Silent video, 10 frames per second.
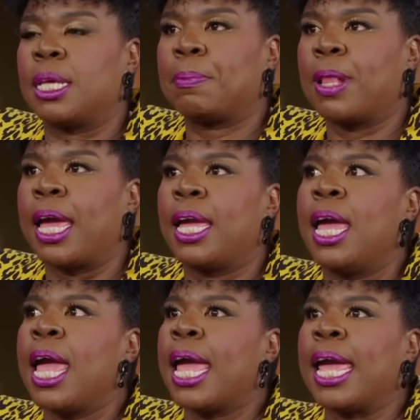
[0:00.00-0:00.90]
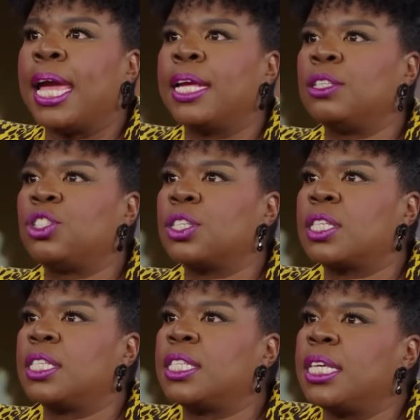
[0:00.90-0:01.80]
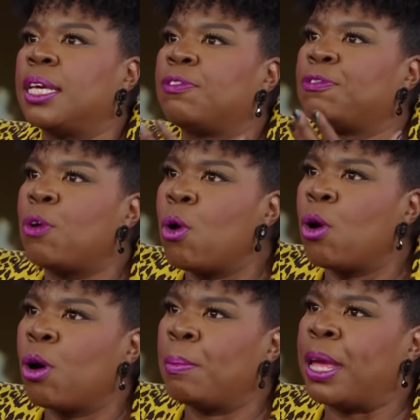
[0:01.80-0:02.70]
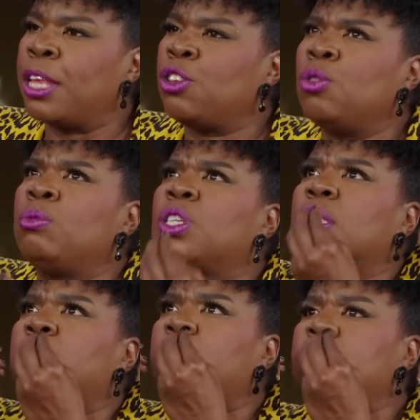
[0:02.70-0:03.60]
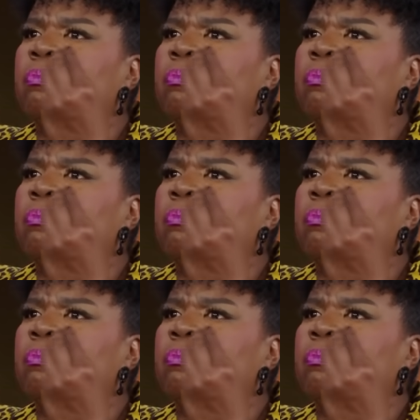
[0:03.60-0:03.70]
and play. And just to see it form and you just...